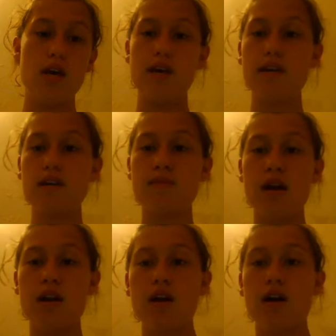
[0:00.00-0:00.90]
It doesn't
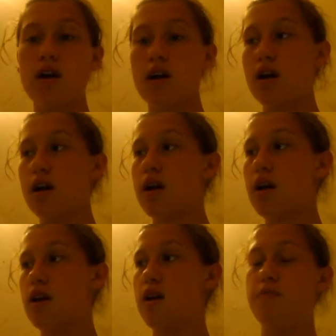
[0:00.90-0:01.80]
matter
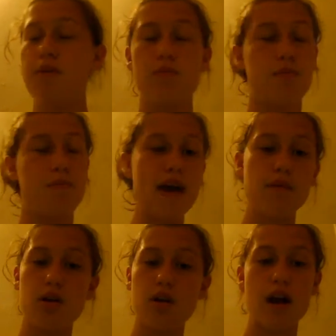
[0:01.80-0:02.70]
if people pay
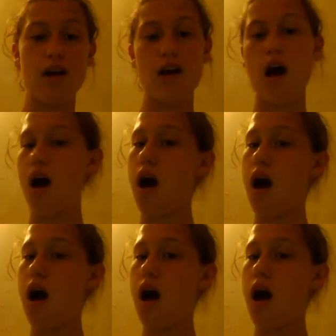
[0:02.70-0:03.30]
me or not.